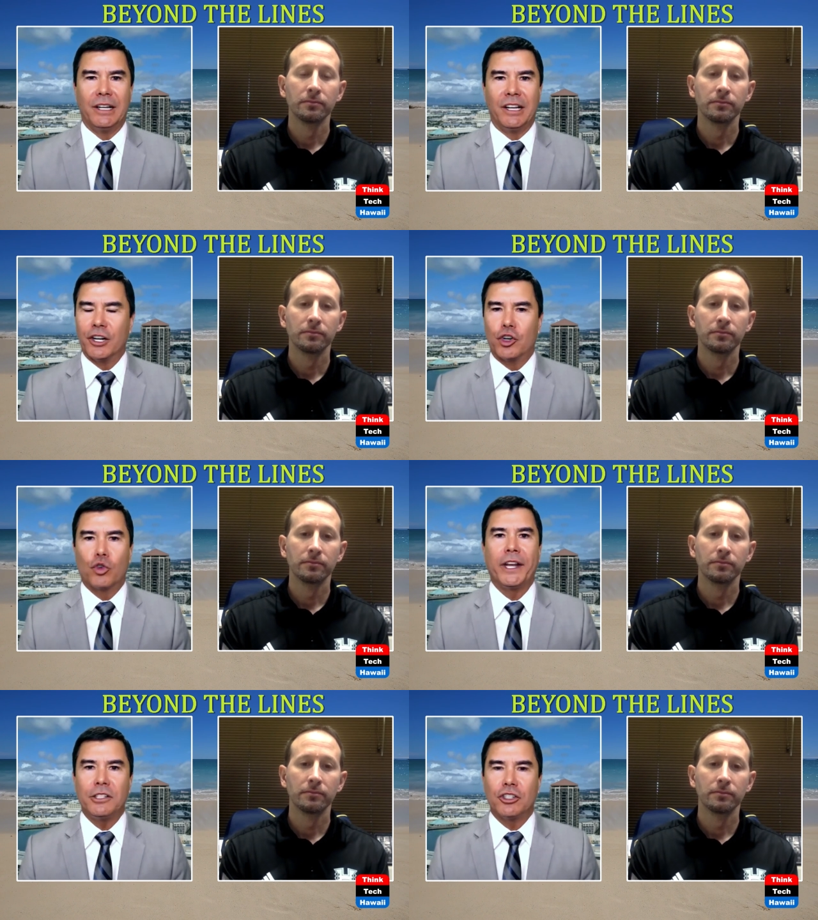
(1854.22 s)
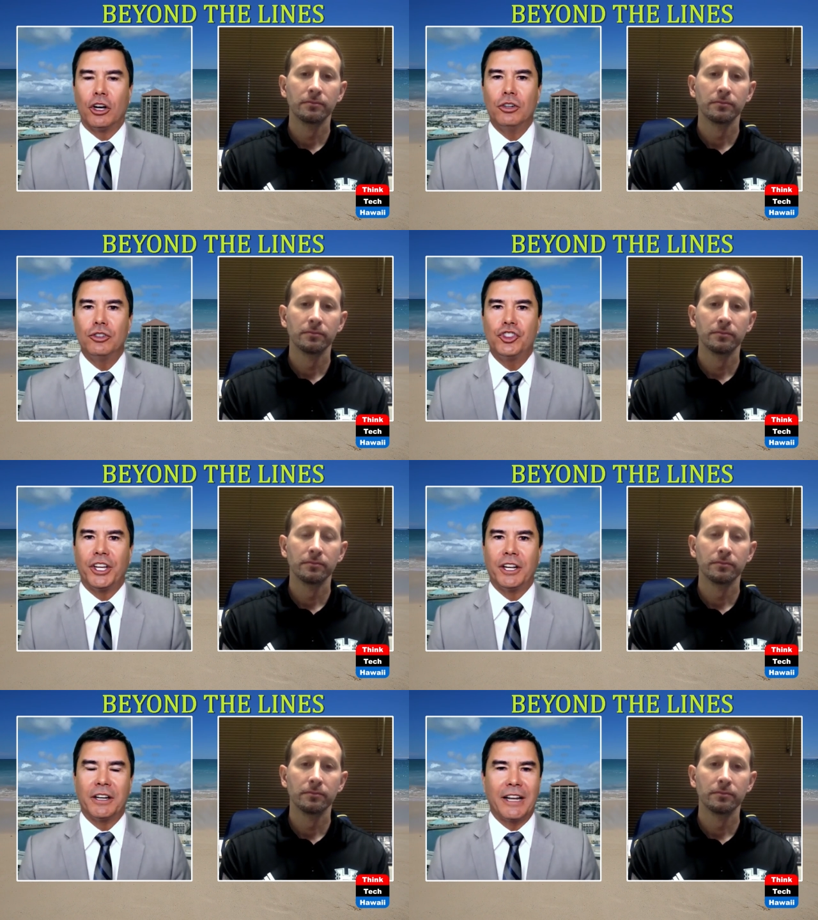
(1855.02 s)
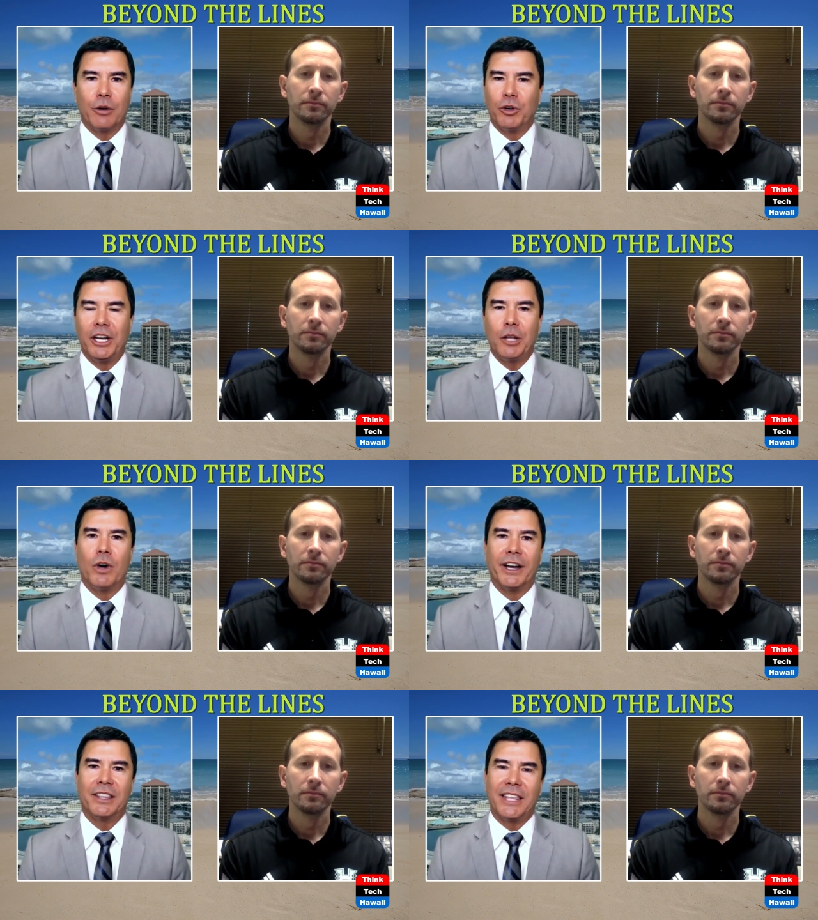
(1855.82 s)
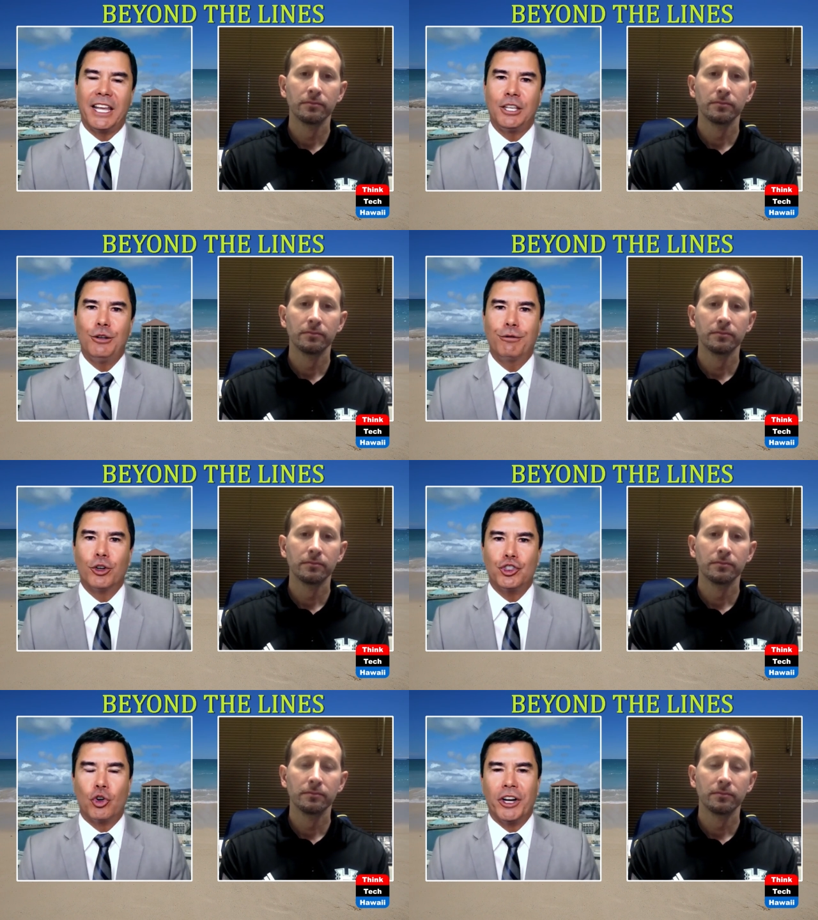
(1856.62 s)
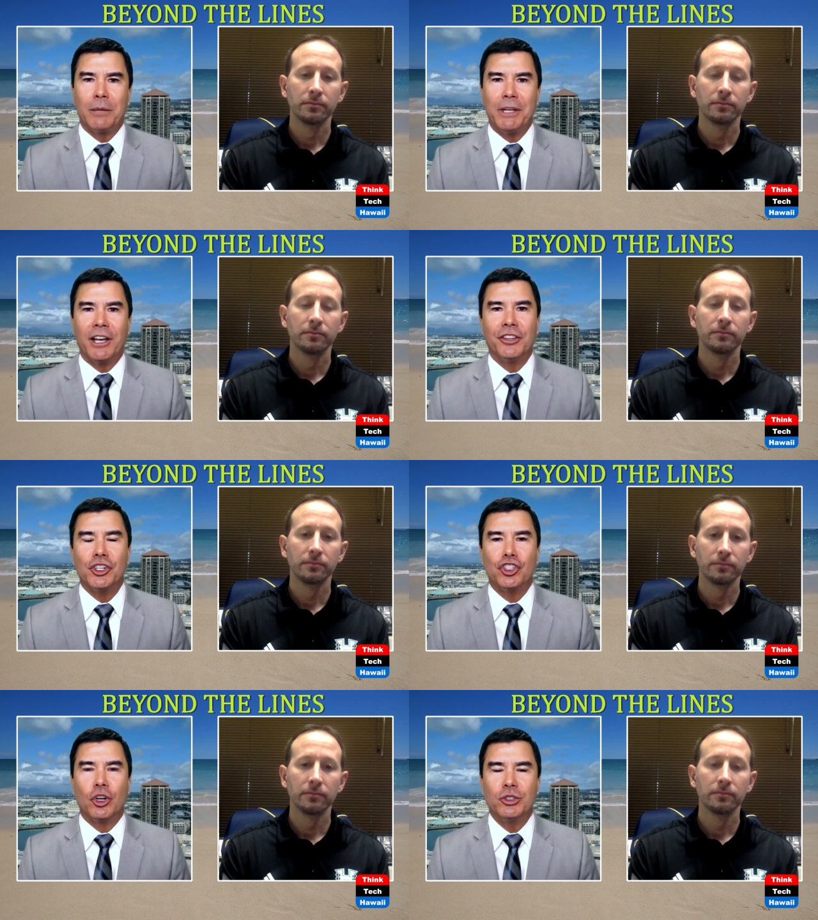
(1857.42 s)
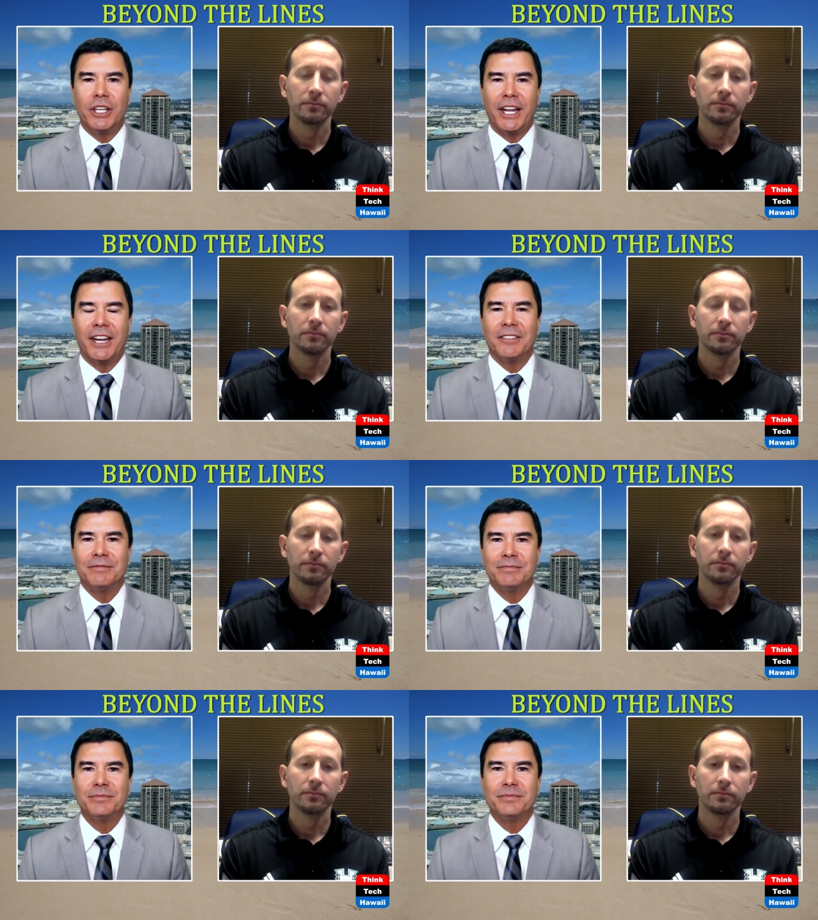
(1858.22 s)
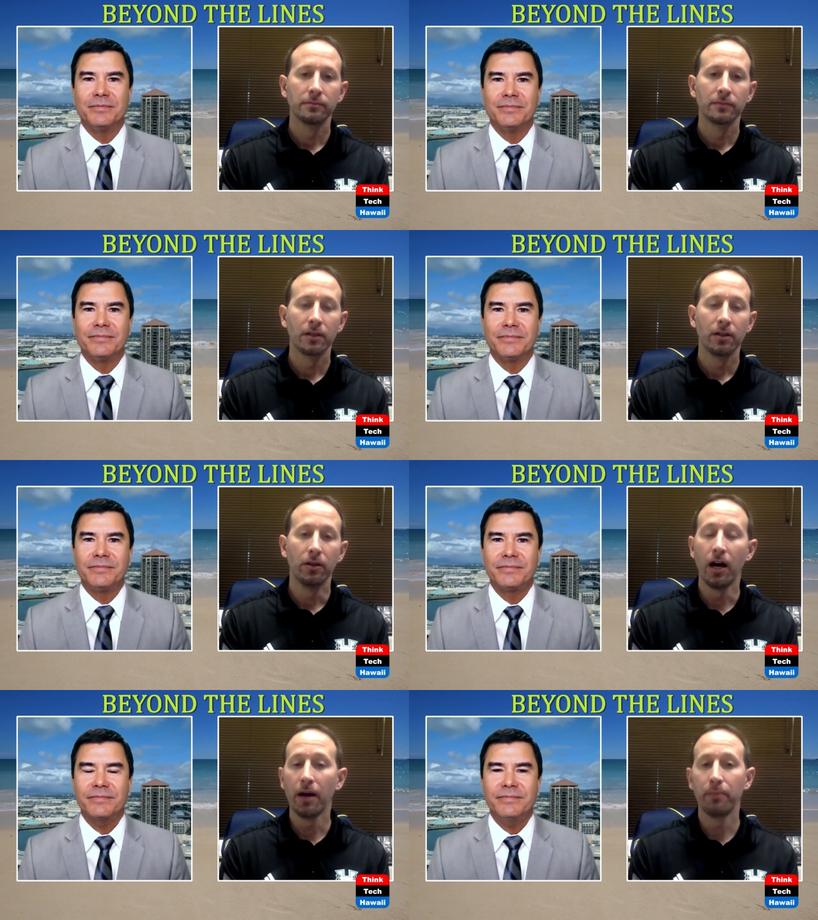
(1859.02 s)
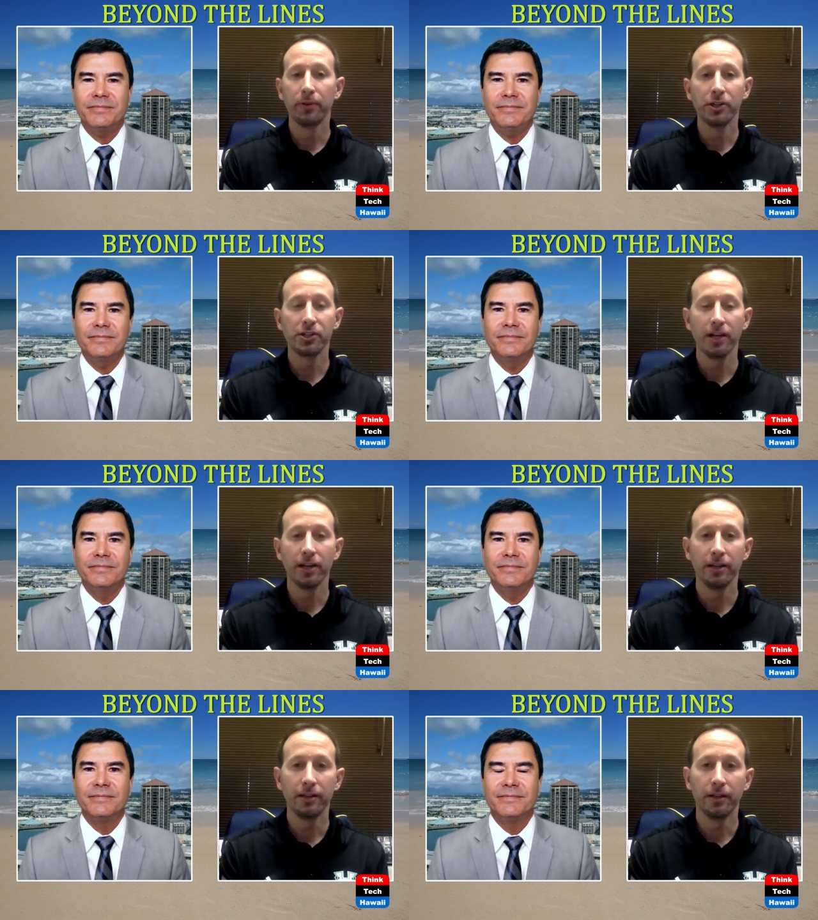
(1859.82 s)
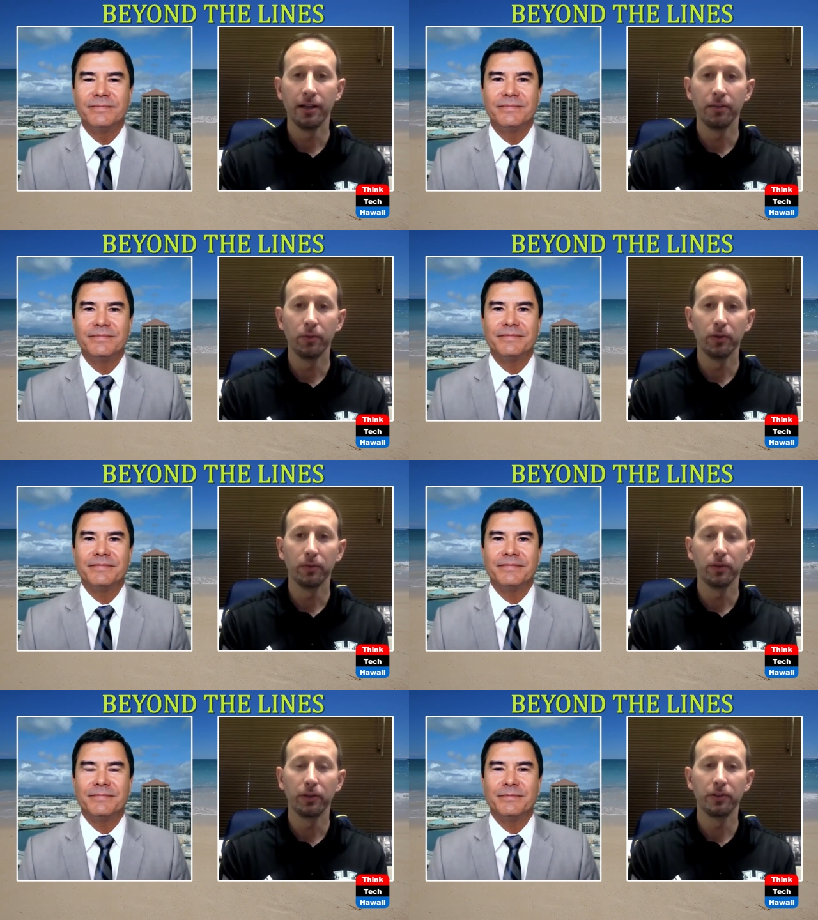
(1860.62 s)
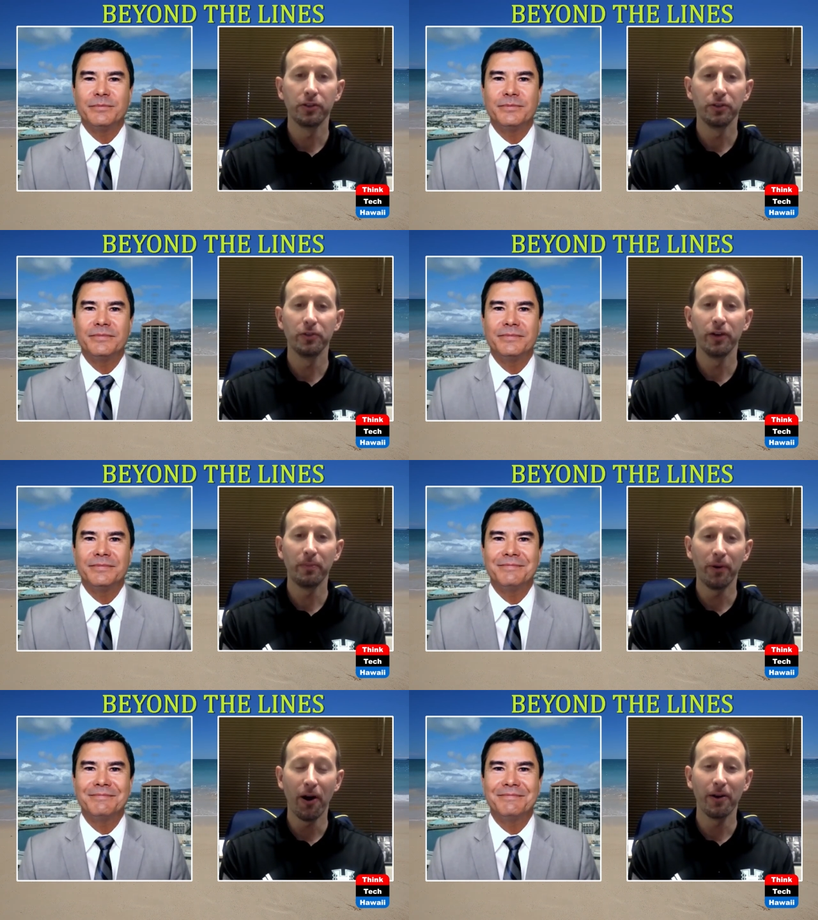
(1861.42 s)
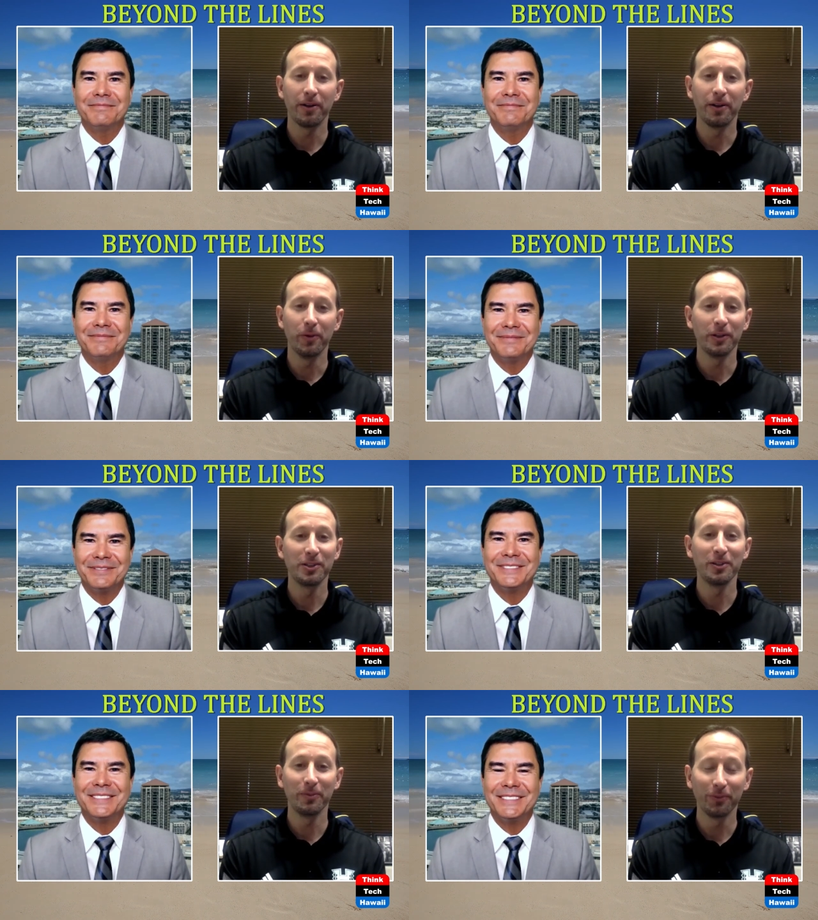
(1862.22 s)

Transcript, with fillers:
Speaker 1: a great coach, and I really want to thank you for joining me on the show today.
Speaker 2: Well, I appreciate it, and we'll we'll continue to do our part, and we'll continue to